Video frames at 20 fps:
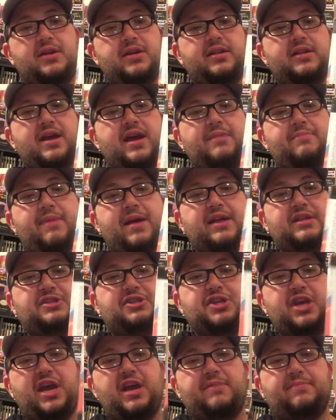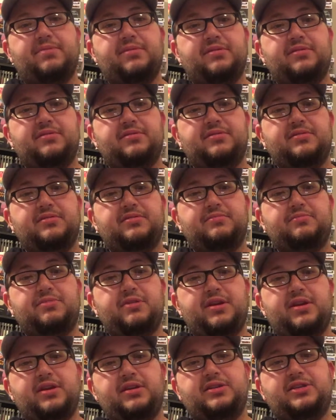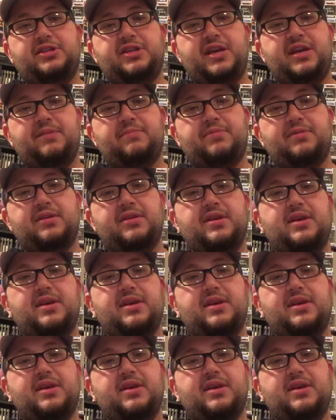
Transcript: Not in bad shape, Pretty good shape.